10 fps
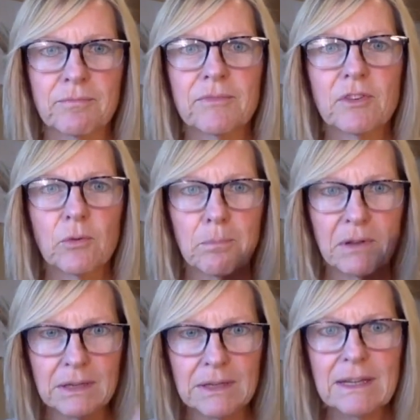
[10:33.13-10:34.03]
So
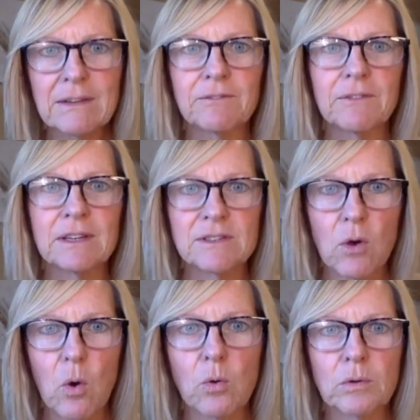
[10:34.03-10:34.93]
belief is
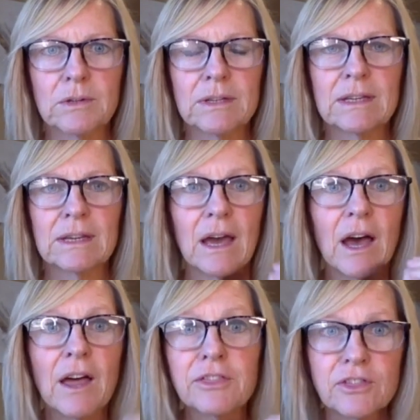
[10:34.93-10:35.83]
only
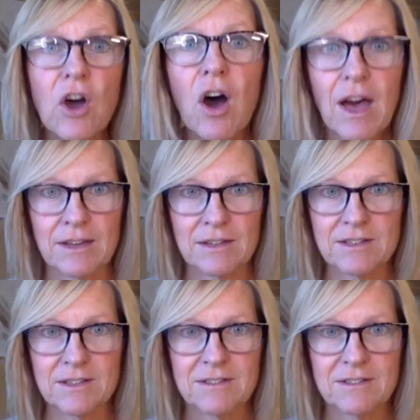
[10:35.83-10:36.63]
a thought.